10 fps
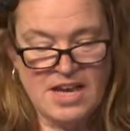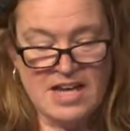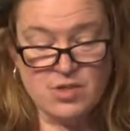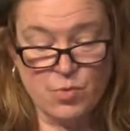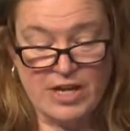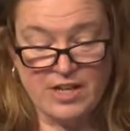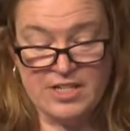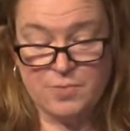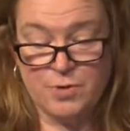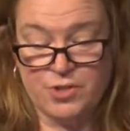as well
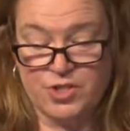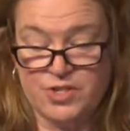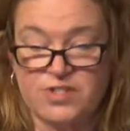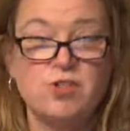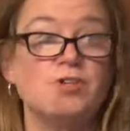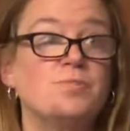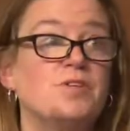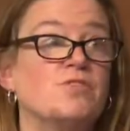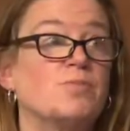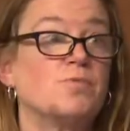as purchase
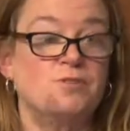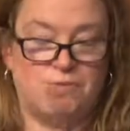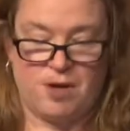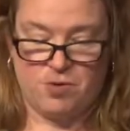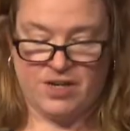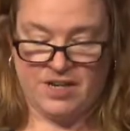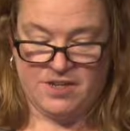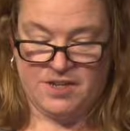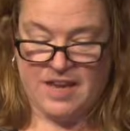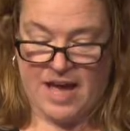Erdman's
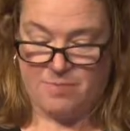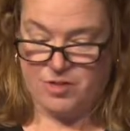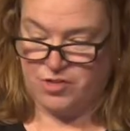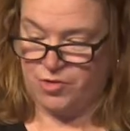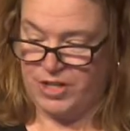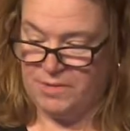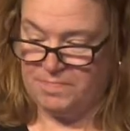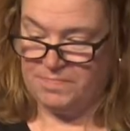prefabricated cabinetry.